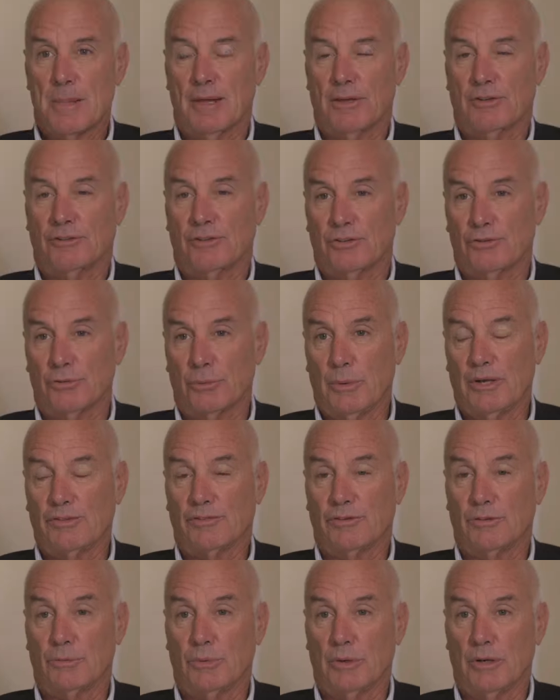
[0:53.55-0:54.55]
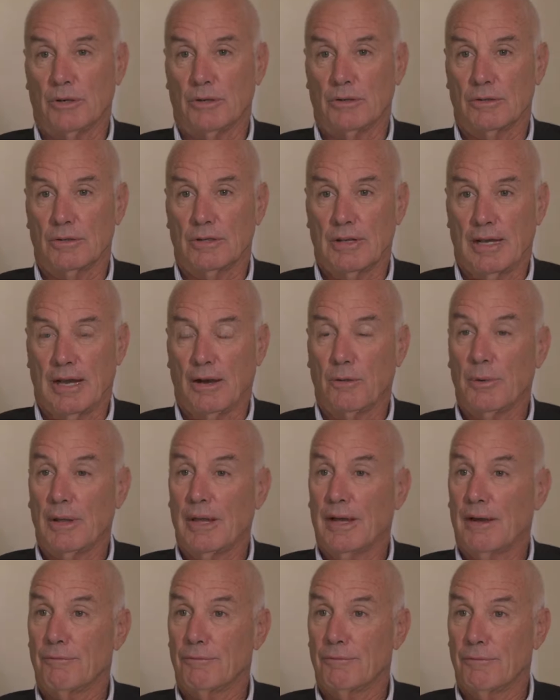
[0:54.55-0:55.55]
a situation where now we
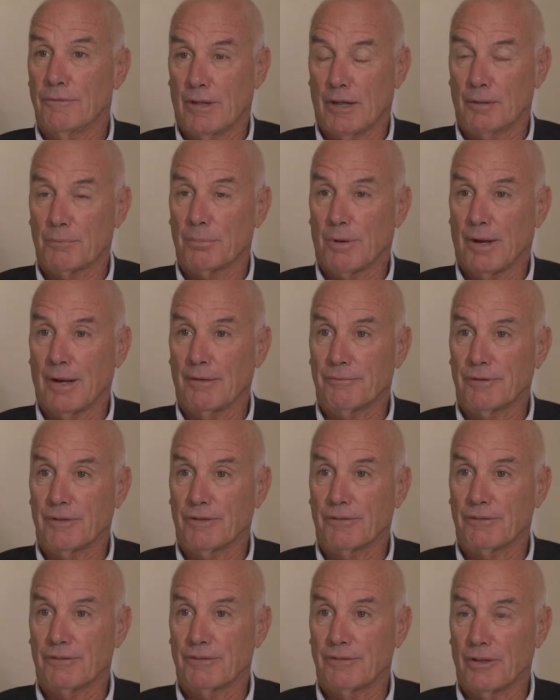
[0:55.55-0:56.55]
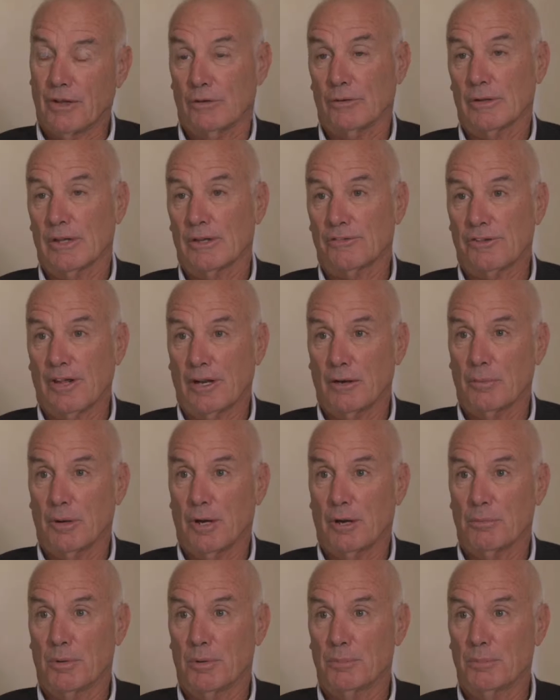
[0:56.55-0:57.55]
have nonprofits, not only in Santa
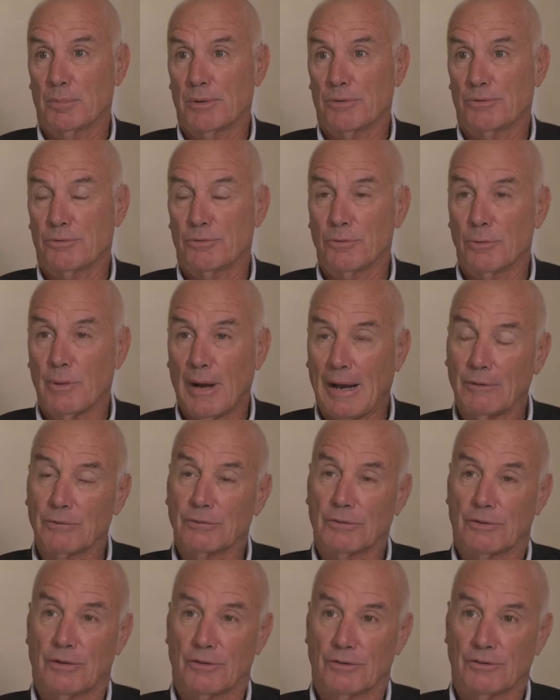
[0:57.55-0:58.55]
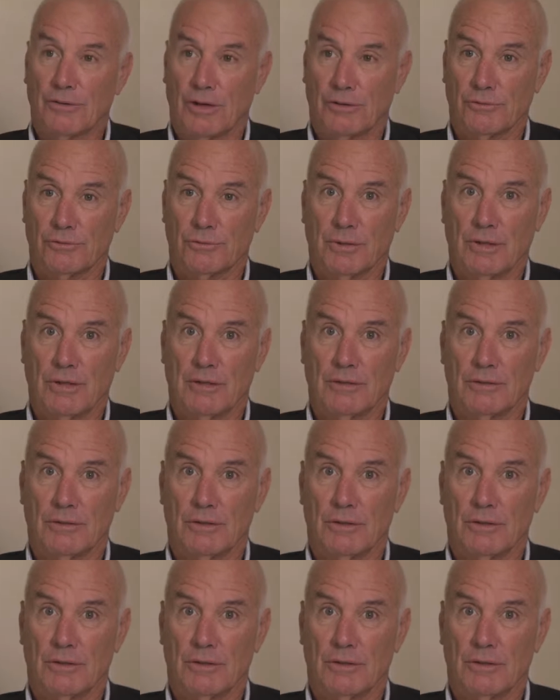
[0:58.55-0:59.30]
Barbara, but throughout this country,